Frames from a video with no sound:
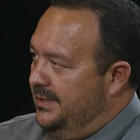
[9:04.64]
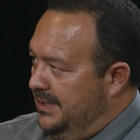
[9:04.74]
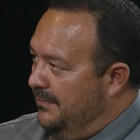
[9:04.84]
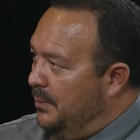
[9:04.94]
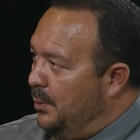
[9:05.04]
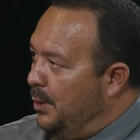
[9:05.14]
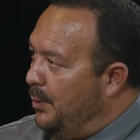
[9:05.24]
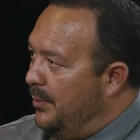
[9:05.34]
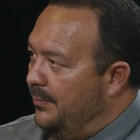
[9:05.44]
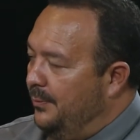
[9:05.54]
the state of
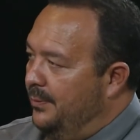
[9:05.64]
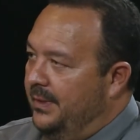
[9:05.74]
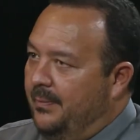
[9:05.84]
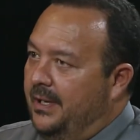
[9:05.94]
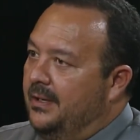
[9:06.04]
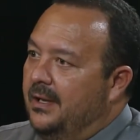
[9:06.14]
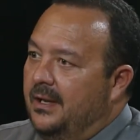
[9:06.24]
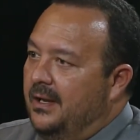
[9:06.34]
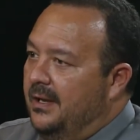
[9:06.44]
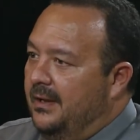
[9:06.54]
Oklahoma. Right. I mean,
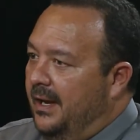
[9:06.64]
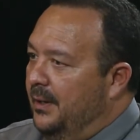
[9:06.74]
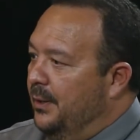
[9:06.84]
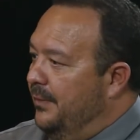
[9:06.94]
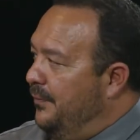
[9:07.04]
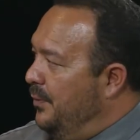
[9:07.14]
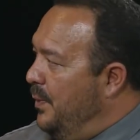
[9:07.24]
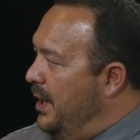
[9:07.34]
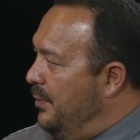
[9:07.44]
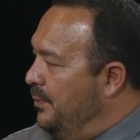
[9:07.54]
I know there for a
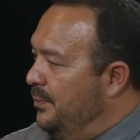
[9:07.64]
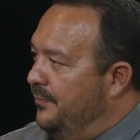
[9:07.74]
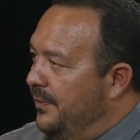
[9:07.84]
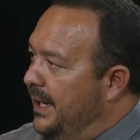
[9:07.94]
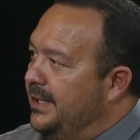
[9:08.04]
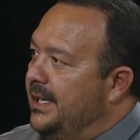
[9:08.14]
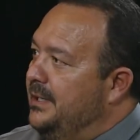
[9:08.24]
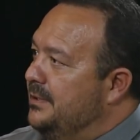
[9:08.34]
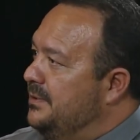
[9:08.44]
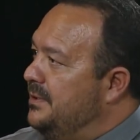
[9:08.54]
while, for 18
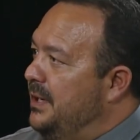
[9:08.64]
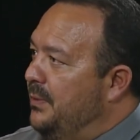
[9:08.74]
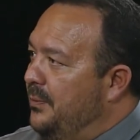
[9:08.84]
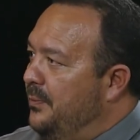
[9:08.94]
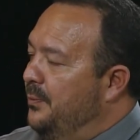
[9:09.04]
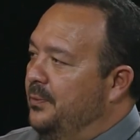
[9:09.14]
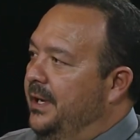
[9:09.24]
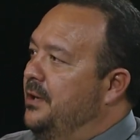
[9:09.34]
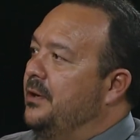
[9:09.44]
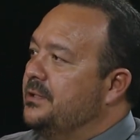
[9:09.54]
years straight, we
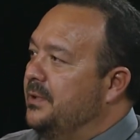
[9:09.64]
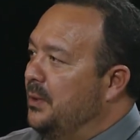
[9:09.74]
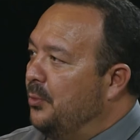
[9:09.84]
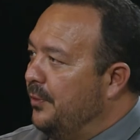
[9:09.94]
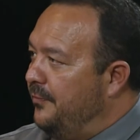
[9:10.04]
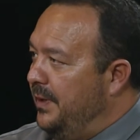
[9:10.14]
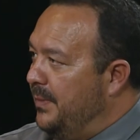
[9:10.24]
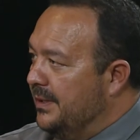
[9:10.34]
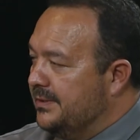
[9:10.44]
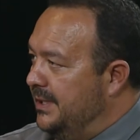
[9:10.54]
incarcerated more
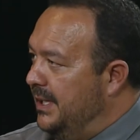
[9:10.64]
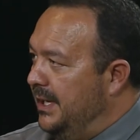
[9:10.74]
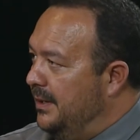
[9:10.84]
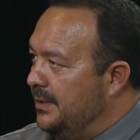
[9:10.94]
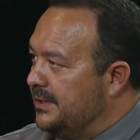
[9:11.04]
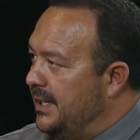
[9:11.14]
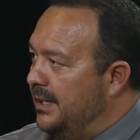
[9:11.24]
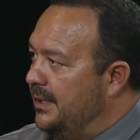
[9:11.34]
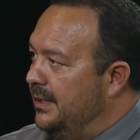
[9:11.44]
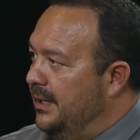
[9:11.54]
females than any other
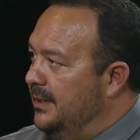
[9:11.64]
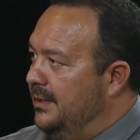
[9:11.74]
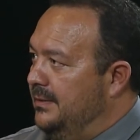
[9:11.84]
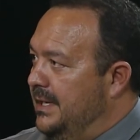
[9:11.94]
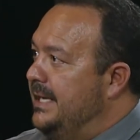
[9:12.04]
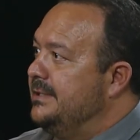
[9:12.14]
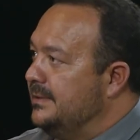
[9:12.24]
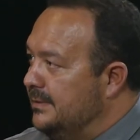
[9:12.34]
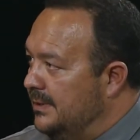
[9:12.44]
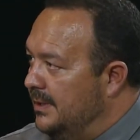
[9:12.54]
state in the
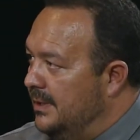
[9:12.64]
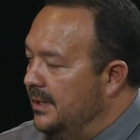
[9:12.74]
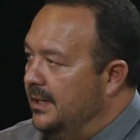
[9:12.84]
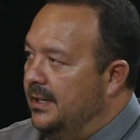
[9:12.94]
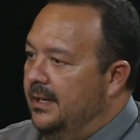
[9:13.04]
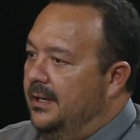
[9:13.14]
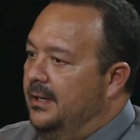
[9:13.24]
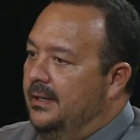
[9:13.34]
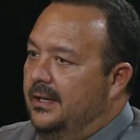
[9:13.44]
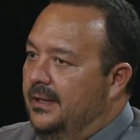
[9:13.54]
nation,
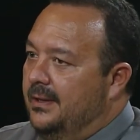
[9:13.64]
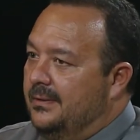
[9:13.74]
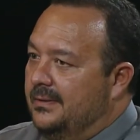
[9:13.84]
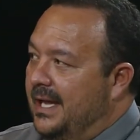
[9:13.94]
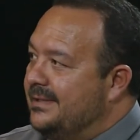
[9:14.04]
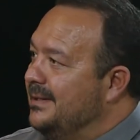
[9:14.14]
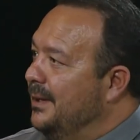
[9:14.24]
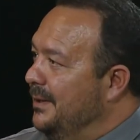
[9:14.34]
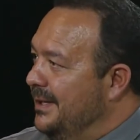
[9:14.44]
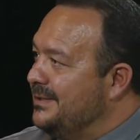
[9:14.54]
and that's
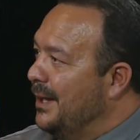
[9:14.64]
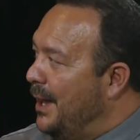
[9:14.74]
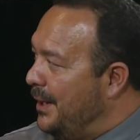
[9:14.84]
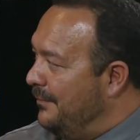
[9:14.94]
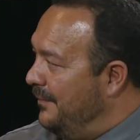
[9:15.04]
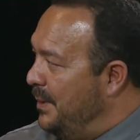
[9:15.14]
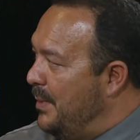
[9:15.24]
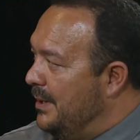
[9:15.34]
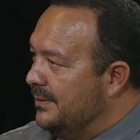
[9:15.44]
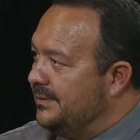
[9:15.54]
a lot of
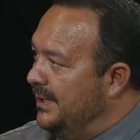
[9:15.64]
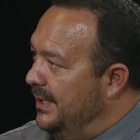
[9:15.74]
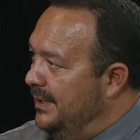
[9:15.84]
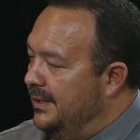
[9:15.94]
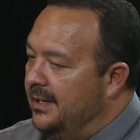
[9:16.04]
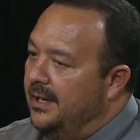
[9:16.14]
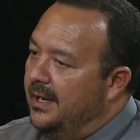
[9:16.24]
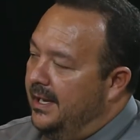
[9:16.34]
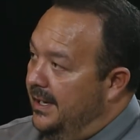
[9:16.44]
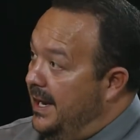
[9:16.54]
females. And
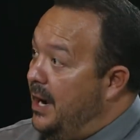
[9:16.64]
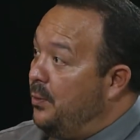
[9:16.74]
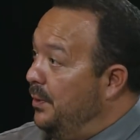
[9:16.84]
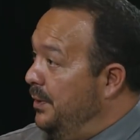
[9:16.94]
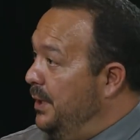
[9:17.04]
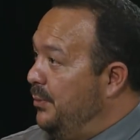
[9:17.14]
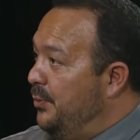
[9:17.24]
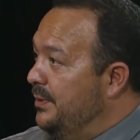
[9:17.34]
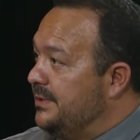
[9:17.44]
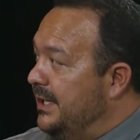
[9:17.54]
now we're the
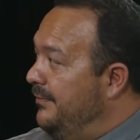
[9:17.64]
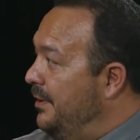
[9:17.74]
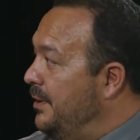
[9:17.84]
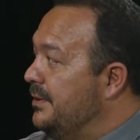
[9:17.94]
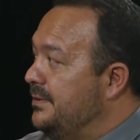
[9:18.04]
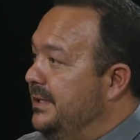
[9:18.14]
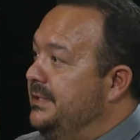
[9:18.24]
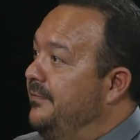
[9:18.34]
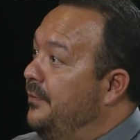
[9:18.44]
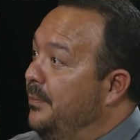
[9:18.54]
#1 state of
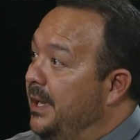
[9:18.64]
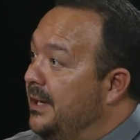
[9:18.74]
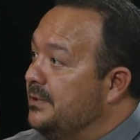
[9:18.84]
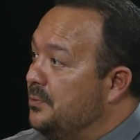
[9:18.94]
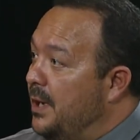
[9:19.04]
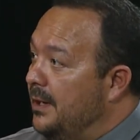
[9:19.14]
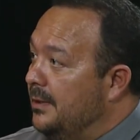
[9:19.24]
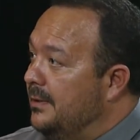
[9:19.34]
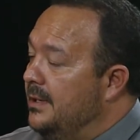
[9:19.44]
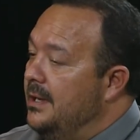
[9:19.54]
incarceration for men as
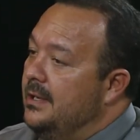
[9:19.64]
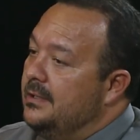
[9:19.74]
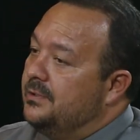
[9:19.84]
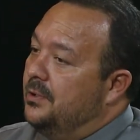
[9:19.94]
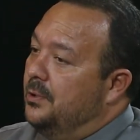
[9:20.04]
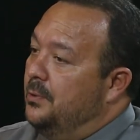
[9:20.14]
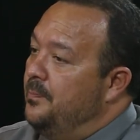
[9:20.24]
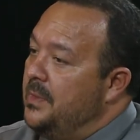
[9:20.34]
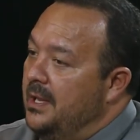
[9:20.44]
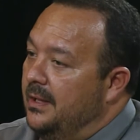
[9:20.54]
well. So
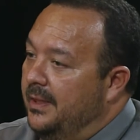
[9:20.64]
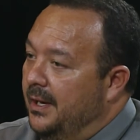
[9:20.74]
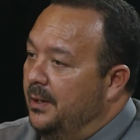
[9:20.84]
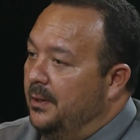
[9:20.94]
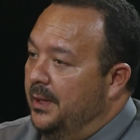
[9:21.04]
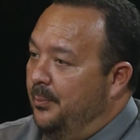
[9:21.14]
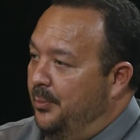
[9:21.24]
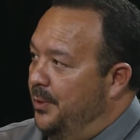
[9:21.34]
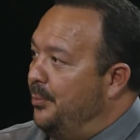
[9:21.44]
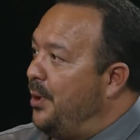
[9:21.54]
there,
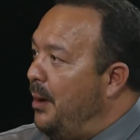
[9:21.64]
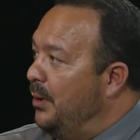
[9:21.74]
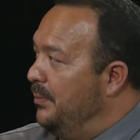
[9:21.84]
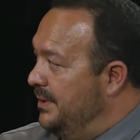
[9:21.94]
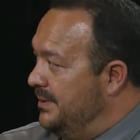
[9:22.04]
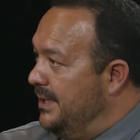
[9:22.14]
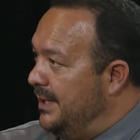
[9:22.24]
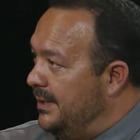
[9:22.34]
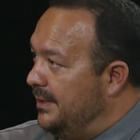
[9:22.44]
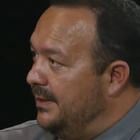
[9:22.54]
the problem is
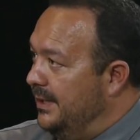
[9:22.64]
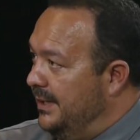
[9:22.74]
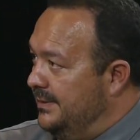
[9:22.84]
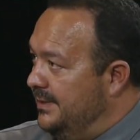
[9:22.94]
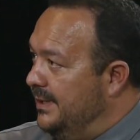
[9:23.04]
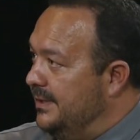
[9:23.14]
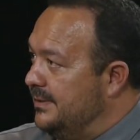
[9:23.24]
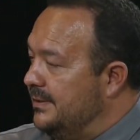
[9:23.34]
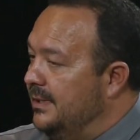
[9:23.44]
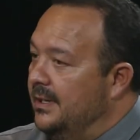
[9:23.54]
there. It exists,